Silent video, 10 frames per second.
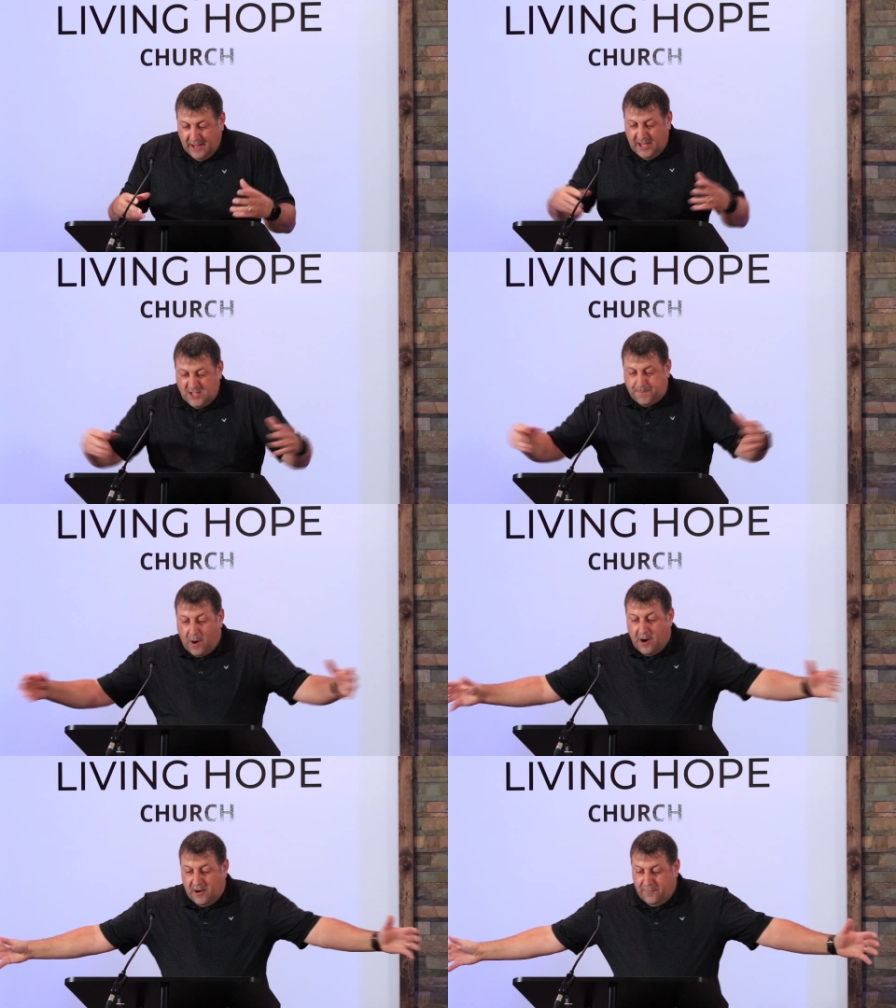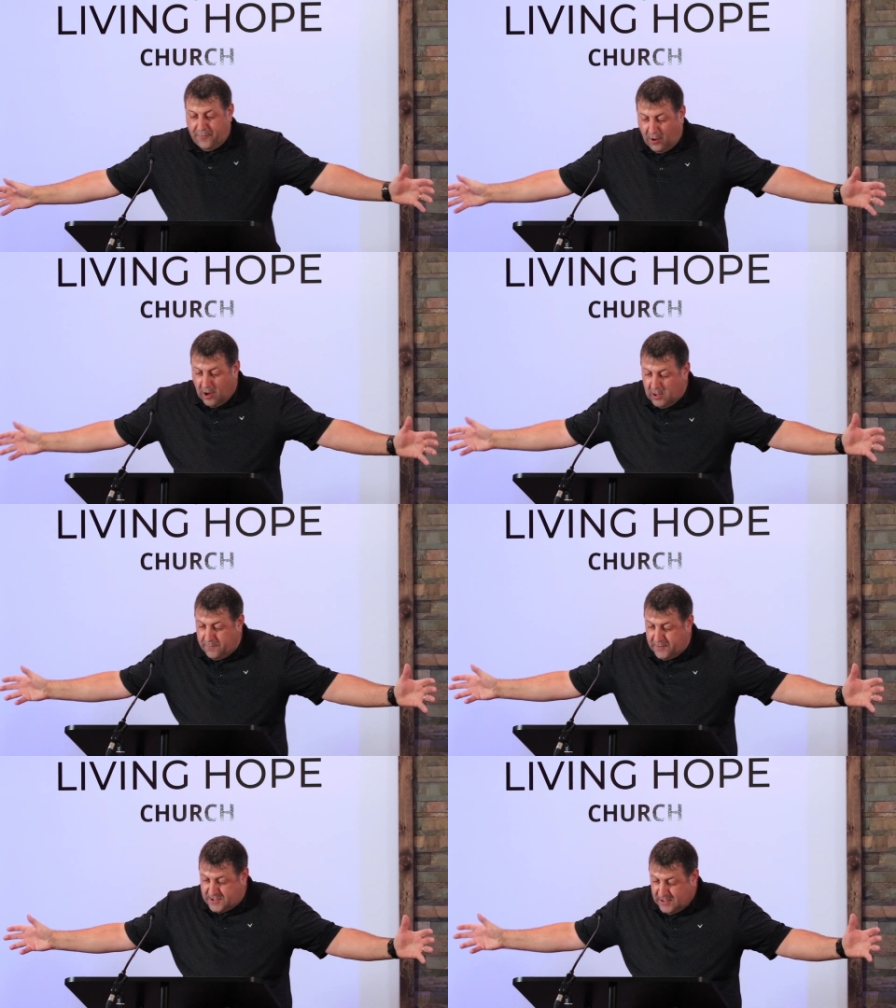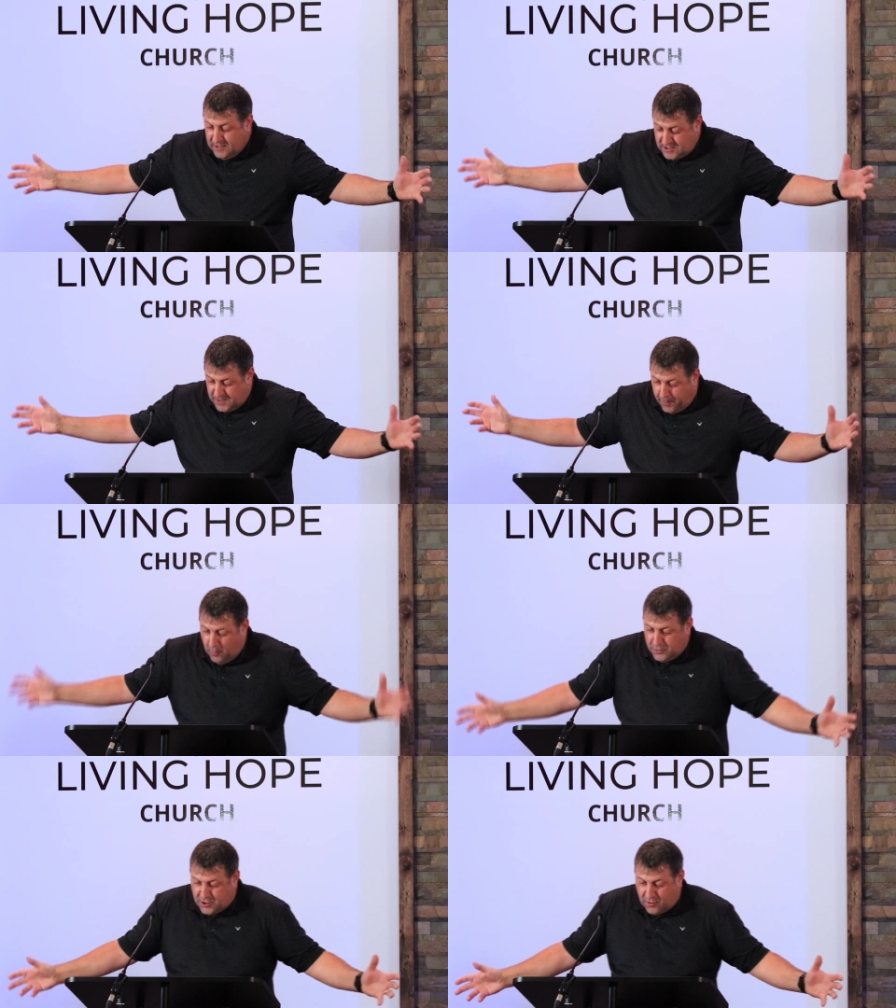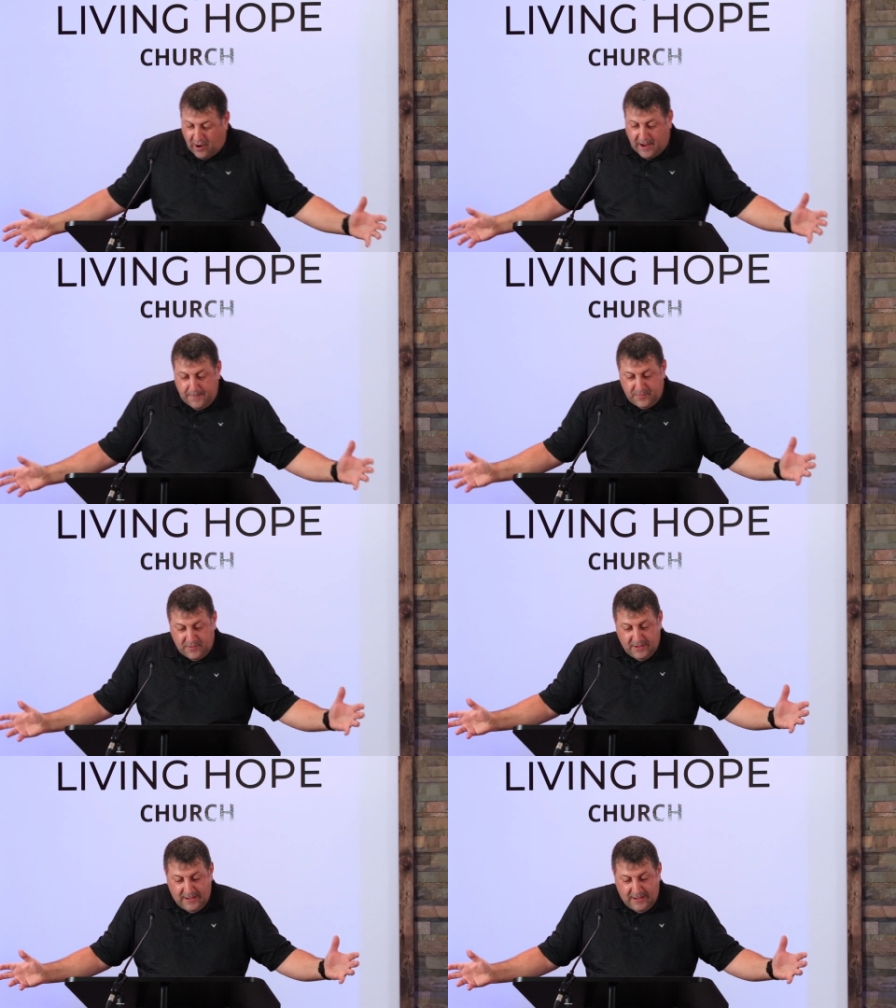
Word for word: He's pardoned for all of his supposed crimes.